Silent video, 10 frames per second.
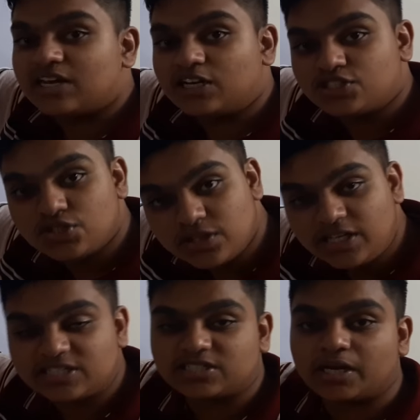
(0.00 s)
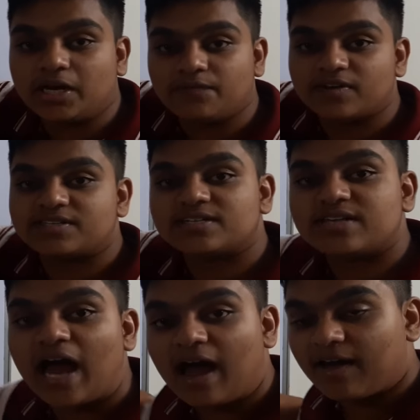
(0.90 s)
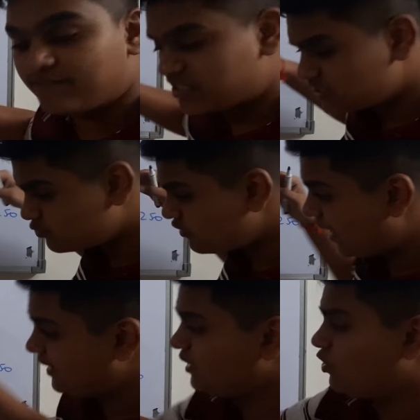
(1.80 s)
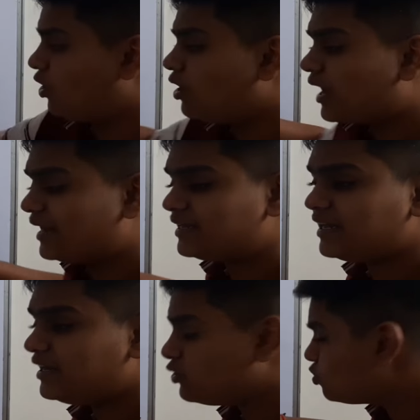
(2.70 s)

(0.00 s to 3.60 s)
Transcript: a luxurious train which is very long, containing